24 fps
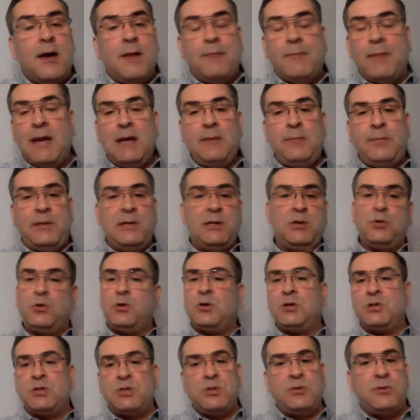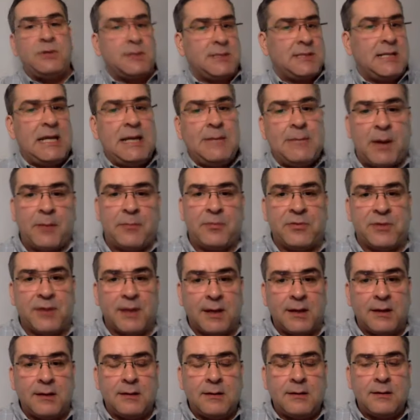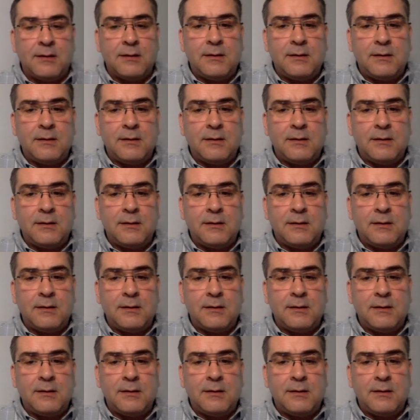Maybe you could do the team up thing.